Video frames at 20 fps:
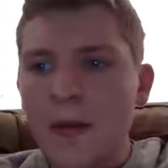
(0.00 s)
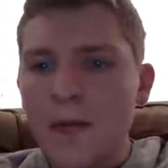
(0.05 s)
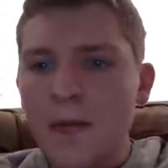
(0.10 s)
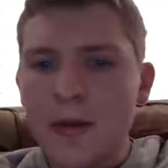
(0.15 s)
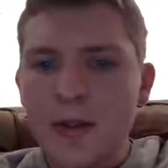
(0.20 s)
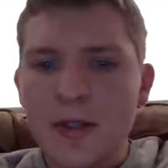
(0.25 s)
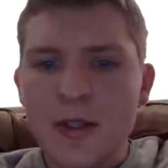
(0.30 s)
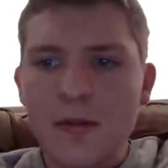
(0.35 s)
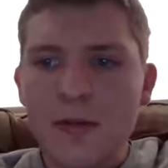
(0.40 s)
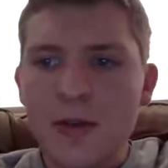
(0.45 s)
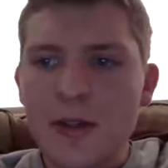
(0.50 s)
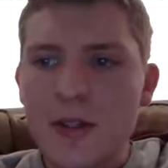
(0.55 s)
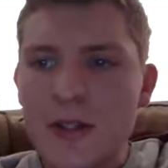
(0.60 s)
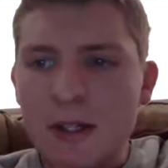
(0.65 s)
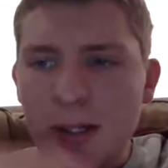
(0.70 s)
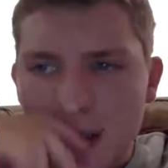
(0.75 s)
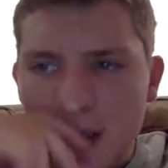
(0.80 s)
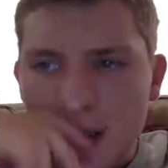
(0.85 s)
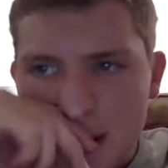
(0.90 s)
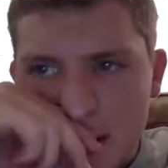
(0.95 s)
for some
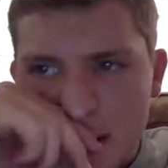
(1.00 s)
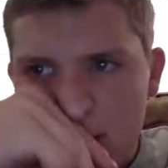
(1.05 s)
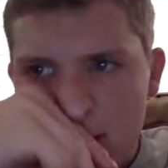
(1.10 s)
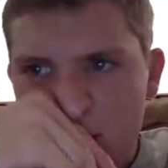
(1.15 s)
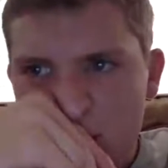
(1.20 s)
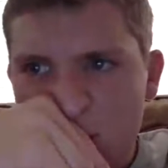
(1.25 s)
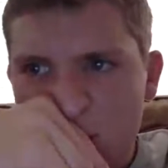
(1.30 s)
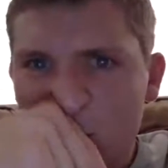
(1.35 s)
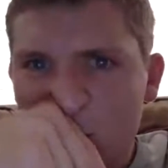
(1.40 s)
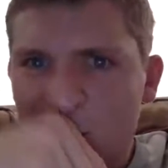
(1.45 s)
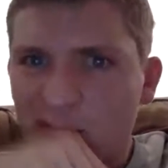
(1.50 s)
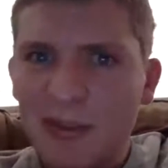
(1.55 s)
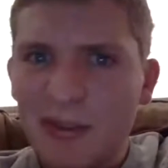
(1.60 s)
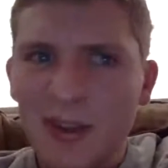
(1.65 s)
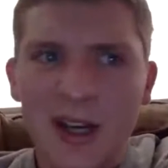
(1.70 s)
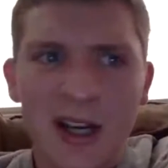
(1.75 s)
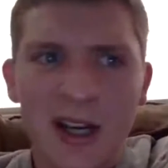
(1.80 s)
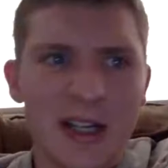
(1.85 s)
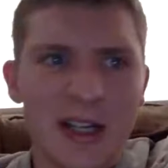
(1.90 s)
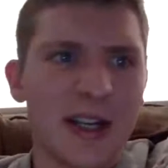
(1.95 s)
reason I just
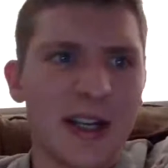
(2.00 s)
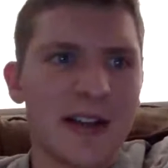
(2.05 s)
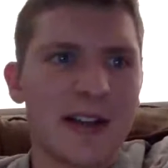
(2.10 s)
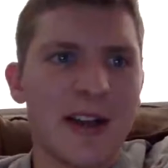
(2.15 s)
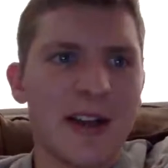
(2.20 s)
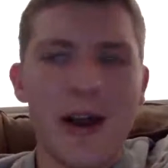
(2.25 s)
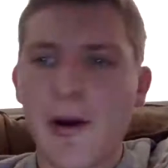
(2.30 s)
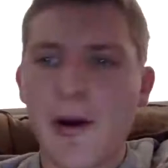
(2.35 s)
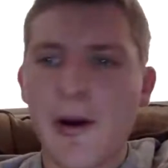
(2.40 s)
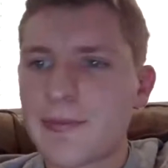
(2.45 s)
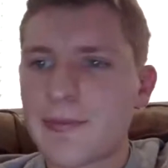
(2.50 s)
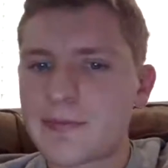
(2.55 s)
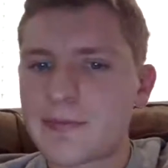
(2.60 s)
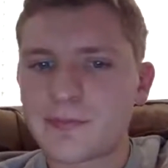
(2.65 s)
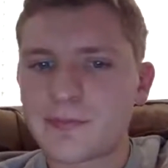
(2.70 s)
got kicked out.